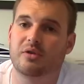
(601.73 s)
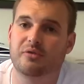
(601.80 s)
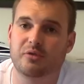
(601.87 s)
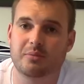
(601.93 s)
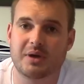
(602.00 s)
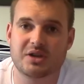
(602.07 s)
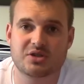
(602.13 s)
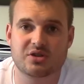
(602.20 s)

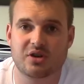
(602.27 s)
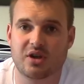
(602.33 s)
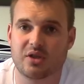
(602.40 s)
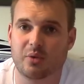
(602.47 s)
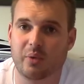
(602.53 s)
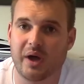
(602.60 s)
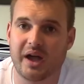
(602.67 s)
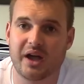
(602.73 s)
information on the
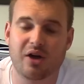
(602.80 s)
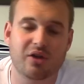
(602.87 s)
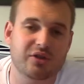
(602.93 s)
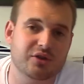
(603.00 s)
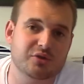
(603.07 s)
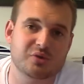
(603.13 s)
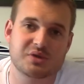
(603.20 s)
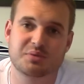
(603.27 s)
way, all the
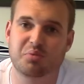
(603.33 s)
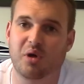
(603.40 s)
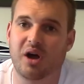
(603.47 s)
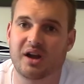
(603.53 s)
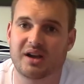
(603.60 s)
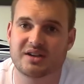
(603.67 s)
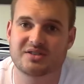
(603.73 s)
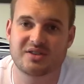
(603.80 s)
newest
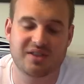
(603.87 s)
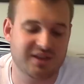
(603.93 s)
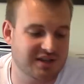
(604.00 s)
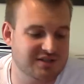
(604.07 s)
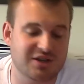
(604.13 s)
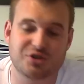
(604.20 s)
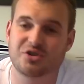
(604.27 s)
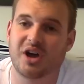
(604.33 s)
products and
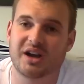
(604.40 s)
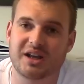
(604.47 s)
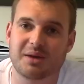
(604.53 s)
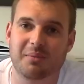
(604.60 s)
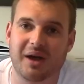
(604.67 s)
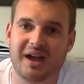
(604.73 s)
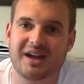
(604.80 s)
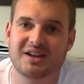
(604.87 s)
things. I try to get
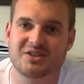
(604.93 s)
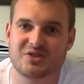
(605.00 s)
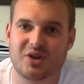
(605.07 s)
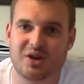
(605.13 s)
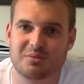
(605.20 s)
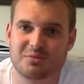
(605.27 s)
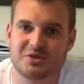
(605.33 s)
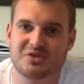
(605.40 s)
my hands
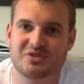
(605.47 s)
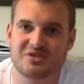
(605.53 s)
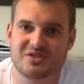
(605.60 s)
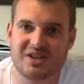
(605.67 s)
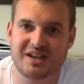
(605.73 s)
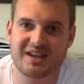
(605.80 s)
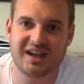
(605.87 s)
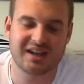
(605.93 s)
on them as soon as
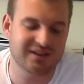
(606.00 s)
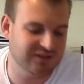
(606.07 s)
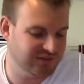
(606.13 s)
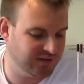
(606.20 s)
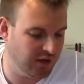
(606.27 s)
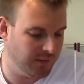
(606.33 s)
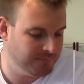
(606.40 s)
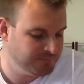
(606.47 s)
I can.
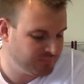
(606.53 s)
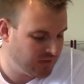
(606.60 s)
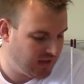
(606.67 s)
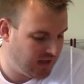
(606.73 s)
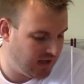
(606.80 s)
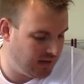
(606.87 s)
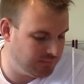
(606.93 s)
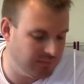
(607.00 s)
So
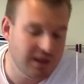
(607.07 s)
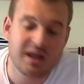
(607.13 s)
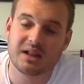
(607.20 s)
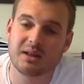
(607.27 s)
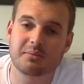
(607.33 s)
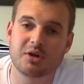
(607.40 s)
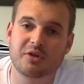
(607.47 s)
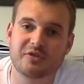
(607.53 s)

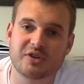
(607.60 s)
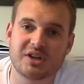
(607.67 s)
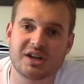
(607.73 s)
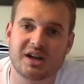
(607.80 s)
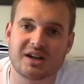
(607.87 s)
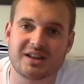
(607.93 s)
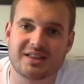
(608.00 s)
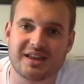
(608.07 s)
let me know if you need
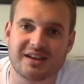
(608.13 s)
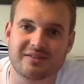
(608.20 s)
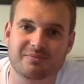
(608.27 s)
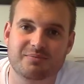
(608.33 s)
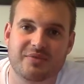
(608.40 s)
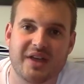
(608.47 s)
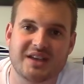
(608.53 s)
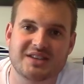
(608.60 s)
anything.
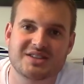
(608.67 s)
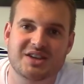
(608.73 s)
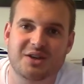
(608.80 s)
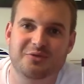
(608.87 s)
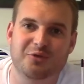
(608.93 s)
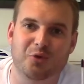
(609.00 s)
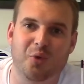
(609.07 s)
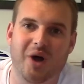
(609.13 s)
Thanks again
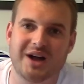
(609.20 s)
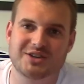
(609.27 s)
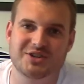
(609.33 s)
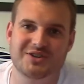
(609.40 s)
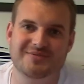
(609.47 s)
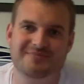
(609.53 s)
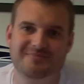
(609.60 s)
for watching.